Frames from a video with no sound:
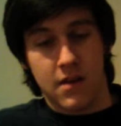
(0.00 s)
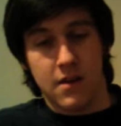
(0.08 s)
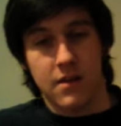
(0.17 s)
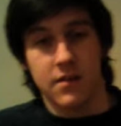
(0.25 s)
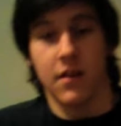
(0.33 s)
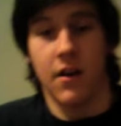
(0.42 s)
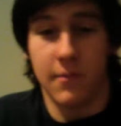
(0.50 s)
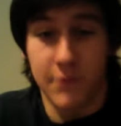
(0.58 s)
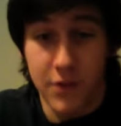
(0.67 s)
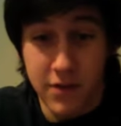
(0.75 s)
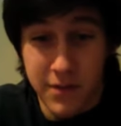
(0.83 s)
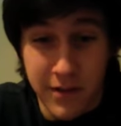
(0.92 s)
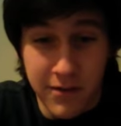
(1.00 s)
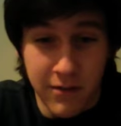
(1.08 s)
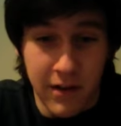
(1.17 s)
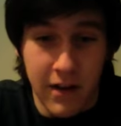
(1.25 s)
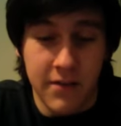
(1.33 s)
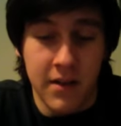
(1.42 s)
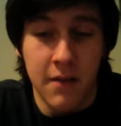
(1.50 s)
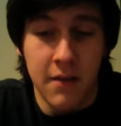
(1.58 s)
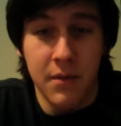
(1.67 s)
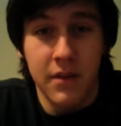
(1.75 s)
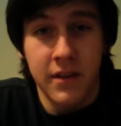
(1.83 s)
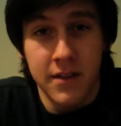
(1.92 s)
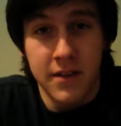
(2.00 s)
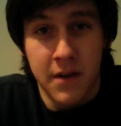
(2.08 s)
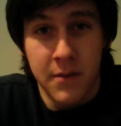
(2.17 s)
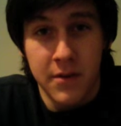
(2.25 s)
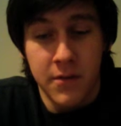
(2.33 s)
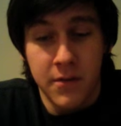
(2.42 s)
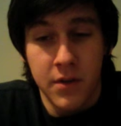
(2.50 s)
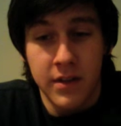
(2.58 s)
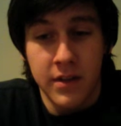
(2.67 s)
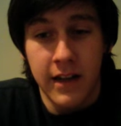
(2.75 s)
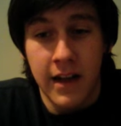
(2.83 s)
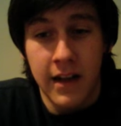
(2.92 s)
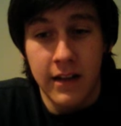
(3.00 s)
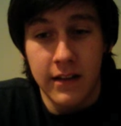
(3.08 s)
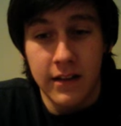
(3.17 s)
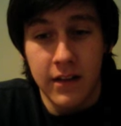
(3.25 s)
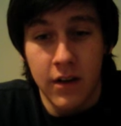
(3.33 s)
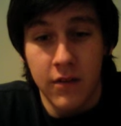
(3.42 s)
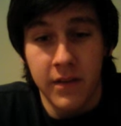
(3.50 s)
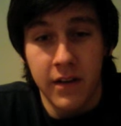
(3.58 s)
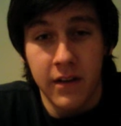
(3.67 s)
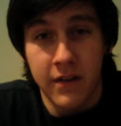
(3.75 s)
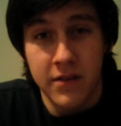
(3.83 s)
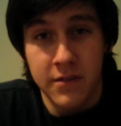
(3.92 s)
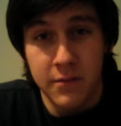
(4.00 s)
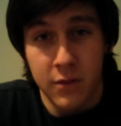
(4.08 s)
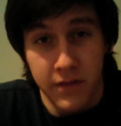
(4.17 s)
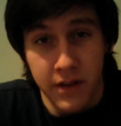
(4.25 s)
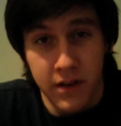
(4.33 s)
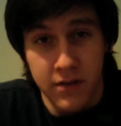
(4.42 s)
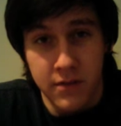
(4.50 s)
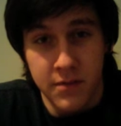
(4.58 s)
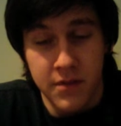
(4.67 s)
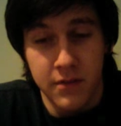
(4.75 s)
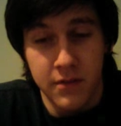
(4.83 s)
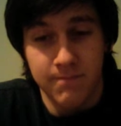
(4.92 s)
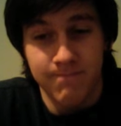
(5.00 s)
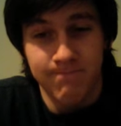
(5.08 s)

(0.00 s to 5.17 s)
So I'm just about to run out of time, but thanks very much for watching, and hopefully I'll have some more videos up soon.